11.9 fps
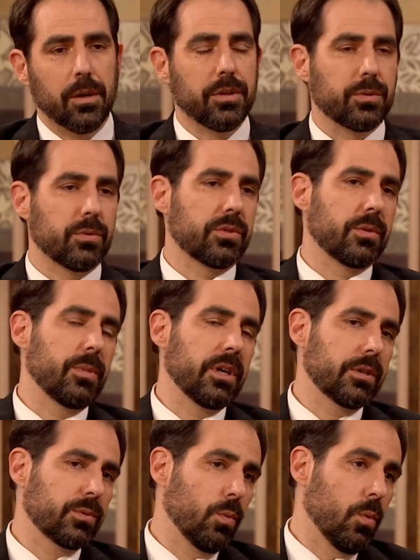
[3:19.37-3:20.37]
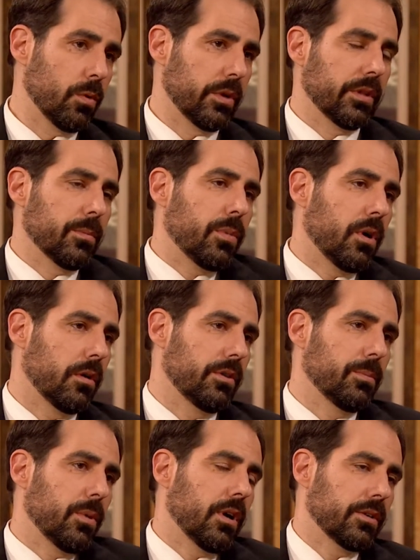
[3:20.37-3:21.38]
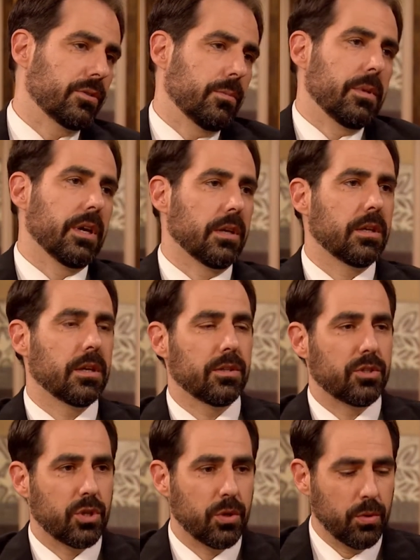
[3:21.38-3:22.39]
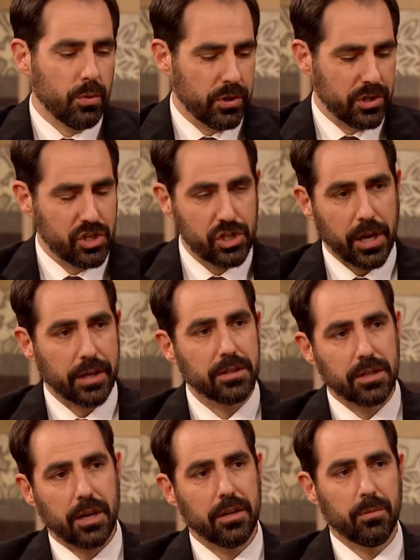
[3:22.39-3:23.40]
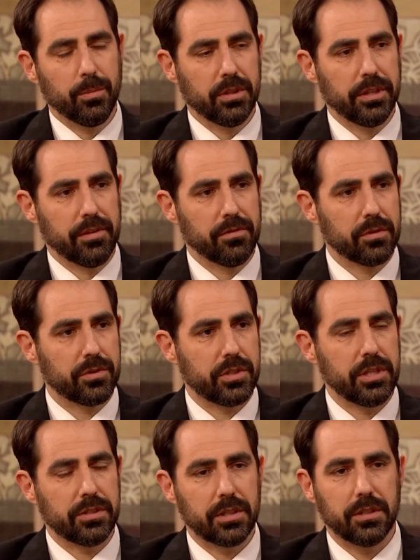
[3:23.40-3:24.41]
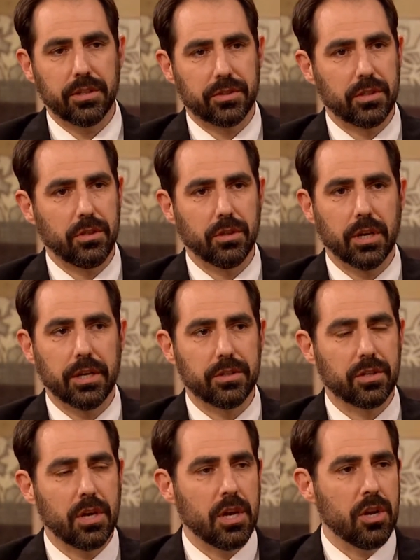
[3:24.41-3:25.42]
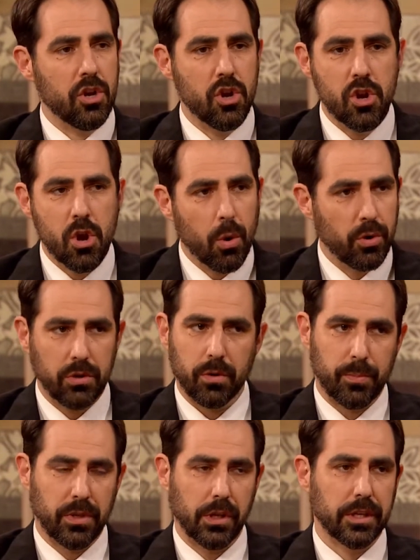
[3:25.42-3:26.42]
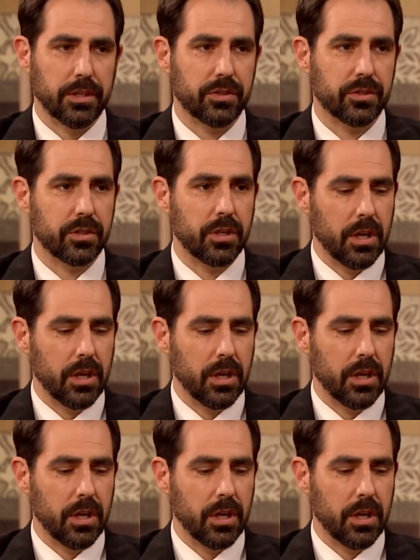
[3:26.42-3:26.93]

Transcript: this was the biggest warning that Paul the Apostle made to Gentile believers. He said, Listen, you guys, know your place.